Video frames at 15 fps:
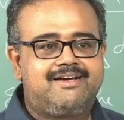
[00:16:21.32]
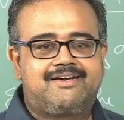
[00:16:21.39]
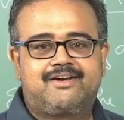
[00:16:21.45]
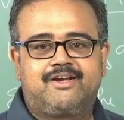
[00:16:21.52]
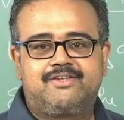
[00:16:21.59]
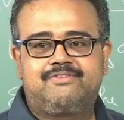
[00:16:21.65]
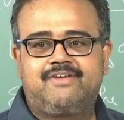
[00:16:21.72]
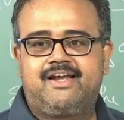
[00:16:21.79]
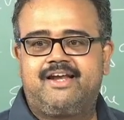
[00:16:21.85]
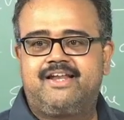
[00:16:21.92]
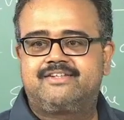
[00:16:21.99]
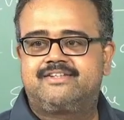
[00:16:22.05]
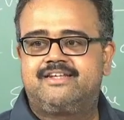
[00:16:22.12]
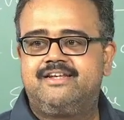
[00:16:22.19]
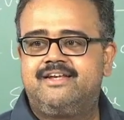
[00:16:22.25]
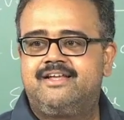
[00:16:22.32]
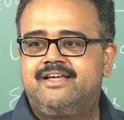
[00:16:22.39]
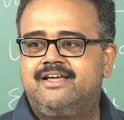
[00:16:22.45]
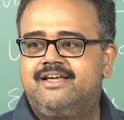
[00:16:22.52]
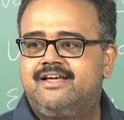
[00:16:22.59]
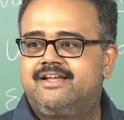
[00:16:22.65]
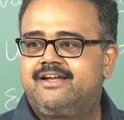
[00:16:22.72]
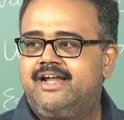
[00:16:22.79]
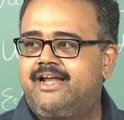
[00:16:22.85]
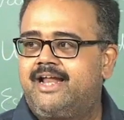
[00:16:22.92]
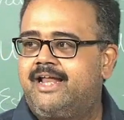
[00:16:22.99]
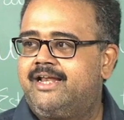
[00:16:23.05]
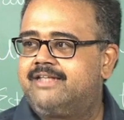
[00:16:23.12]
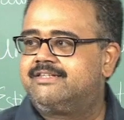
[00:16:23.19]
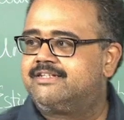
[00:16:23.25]
cross validation, right,
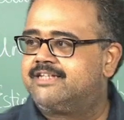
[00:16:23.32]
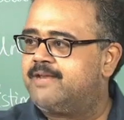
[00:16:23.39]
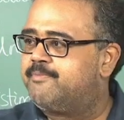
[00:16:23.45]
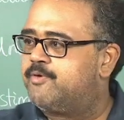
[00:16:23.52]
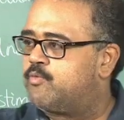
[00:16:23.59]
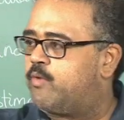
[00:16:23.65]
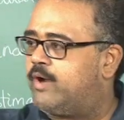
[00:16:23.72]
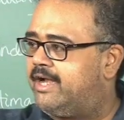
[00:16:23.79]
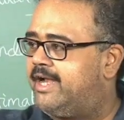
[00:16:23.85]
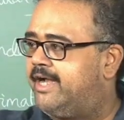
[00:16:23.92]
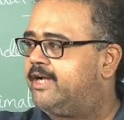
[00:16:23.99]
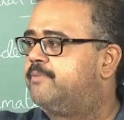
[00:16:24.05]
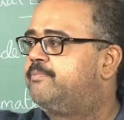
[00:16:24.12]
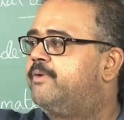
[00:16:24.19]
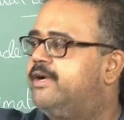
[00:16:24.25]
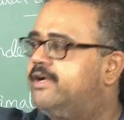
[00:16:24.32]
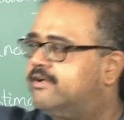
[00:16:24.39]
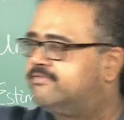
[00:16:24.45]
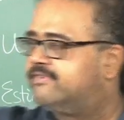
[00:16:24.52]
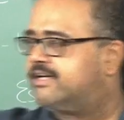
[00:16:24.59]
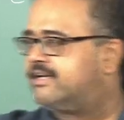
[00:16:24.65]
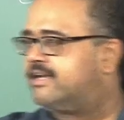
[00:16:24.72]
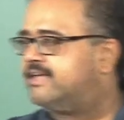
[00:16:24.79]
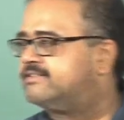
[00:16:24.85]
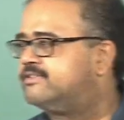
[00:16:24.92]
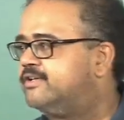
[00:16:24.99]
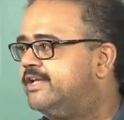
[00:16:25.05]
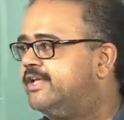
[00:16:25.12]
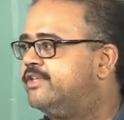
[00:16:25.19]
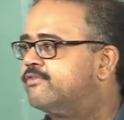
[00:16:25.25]
I will essentially put one data point of that class
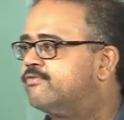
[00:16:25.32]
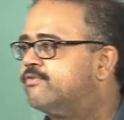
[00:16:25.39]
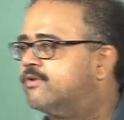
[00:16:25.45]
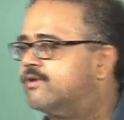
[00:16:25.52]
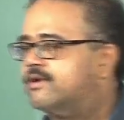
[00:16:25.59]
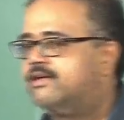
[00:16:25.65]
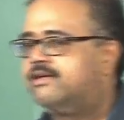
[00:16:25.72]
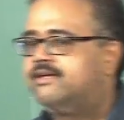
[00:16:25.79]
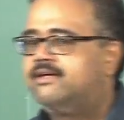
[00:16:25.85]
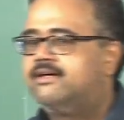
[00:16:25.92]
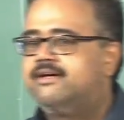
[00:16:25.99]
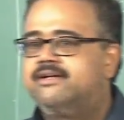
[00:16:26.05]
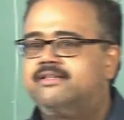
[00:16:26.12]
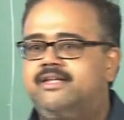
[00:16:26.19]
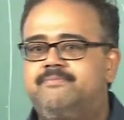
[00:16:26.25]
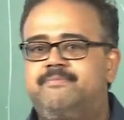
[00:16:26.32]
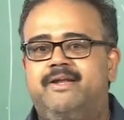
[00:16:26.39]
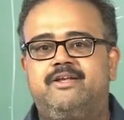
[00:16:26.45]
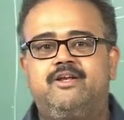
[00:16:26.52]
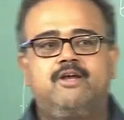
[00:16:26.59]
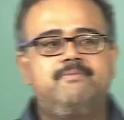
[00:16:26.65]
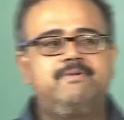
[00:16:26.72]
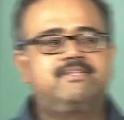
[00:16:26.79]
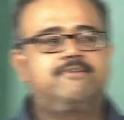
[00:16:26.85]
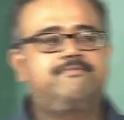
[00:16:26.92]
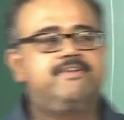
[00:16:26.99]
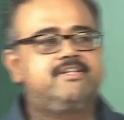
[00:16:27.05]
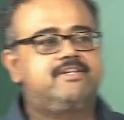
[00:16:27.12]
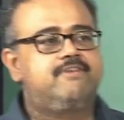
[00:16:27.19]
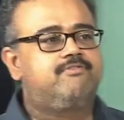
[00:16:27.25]
into each fold. That might not be
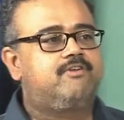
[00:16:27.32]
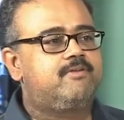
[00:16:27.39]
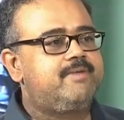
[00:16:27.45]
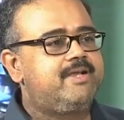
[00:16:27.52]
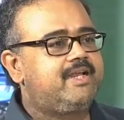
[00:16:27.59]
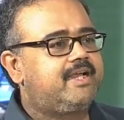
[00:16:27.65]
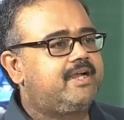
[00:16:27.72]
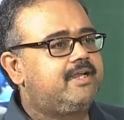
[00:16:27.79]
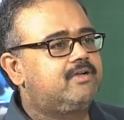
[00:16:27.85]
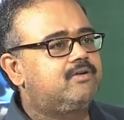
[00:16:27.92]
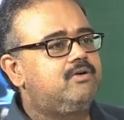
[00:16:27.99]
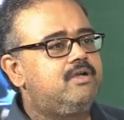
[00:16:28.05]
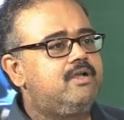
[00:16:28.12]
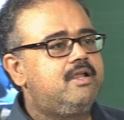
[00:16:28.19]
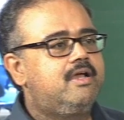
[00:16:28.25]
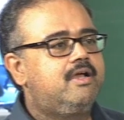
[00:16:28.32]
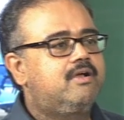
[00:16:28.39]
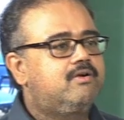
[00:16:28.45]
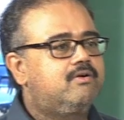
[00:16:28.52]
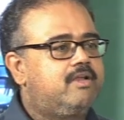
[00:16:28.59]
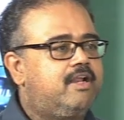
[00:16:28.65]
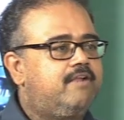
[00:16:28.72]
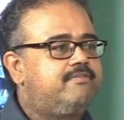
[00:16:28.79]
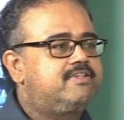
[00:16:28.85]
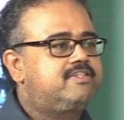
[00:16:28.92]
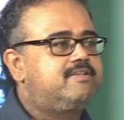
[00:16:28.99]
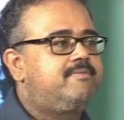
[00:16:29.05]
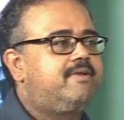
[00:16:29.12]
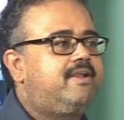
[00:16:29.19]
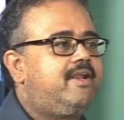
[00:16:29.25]
sufficient for me to get a good enough
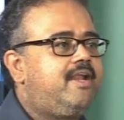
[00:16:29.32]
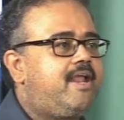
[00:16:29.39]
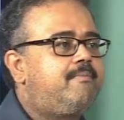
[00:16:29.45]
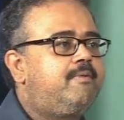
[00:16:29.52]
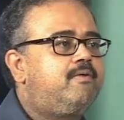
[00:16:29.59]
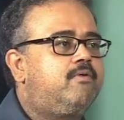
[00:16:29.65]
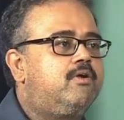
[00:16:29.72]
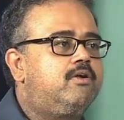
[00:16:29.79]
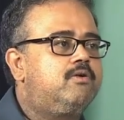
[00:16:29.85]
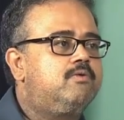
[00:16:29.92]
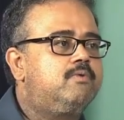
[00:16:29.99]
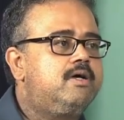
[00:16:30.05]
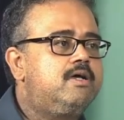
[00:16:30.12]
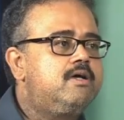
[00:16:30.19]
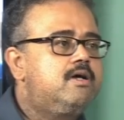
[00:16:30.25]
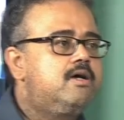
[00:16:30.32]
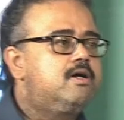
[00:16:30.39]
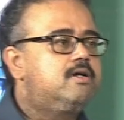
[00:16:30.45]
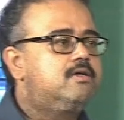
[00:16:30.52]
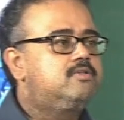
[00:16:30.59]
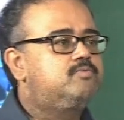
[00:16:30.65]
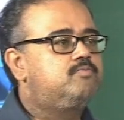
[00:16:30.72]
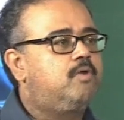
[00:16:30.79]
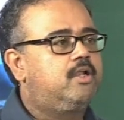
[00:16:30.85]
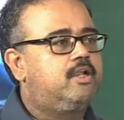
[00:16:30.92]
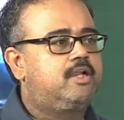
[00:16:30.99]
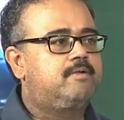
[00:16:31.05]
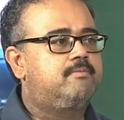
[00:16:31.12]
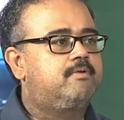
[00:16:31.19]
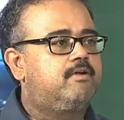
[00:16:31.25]
estimate, right. I might want to do a smaller
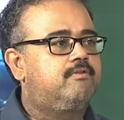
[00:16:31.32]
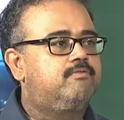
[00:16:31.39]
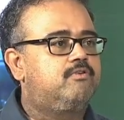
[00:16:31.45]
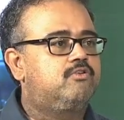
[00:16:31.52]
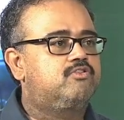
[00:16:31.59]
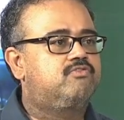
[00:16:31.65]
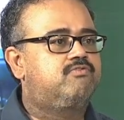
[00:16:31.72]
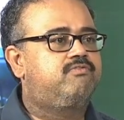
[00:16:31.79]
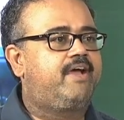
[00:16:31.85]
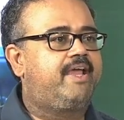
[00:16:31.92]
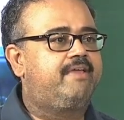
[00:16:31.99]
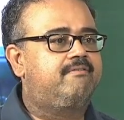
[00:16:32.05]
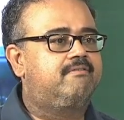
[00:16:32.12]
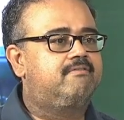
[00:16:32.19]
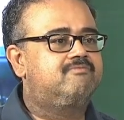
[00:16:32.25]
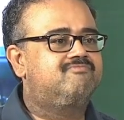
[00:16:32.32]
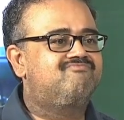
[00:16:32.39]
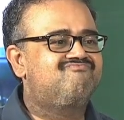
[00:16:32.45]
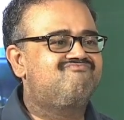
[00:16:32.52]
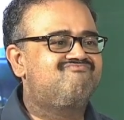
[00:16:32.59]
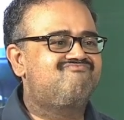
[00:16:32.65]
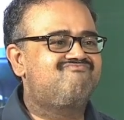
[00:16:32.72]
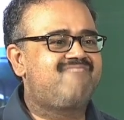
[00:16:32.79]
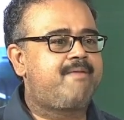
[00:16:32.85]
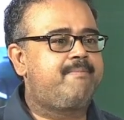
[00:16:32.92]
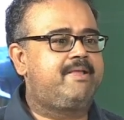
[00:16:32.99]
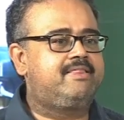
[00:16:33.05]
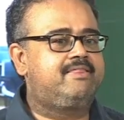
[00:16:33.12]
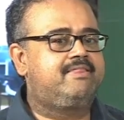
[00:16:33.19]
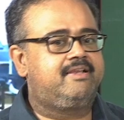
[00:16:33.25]
number of folds, 5,
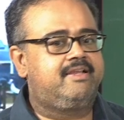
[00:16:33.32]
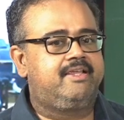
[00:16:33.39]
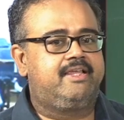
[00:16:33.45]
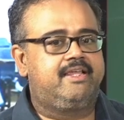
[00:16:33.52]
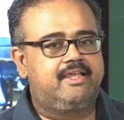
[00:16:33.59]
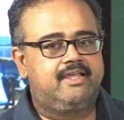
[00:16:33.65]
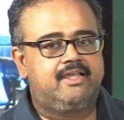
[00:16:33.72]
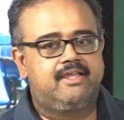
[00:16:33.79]
maybe 3,